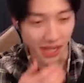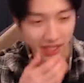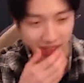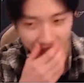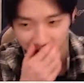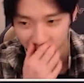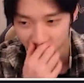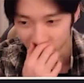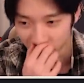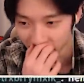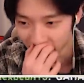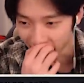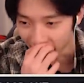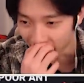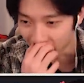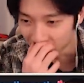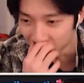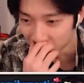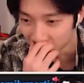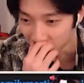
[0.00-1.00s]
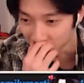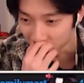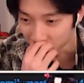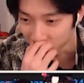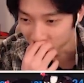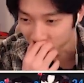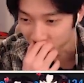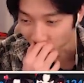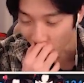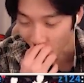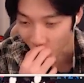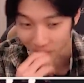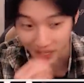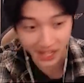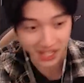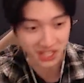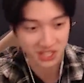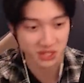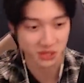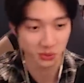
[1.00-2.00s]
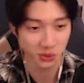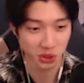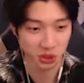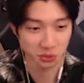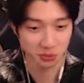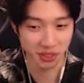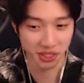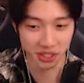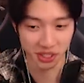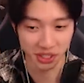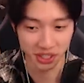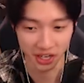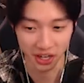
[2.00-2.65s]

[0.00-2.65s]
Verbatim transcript: I think if we can get under four minutes, we should be good